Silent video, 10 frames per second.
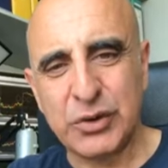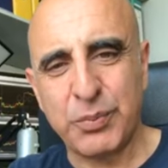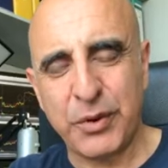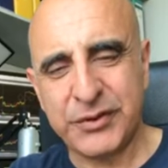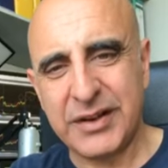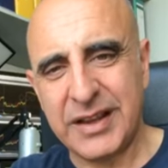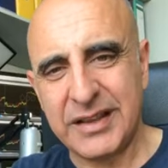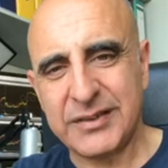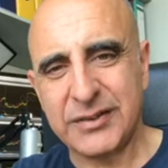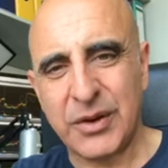to post the
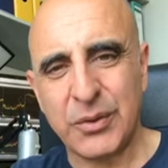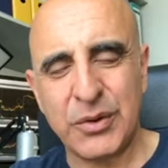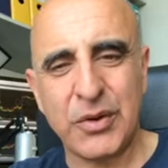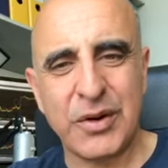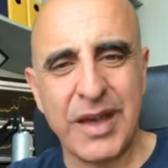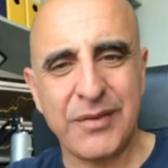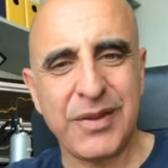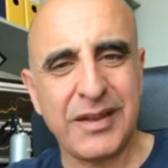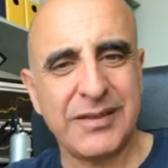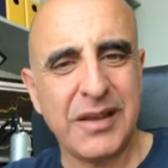link, so you're going to have
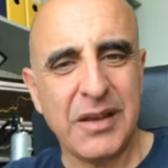that.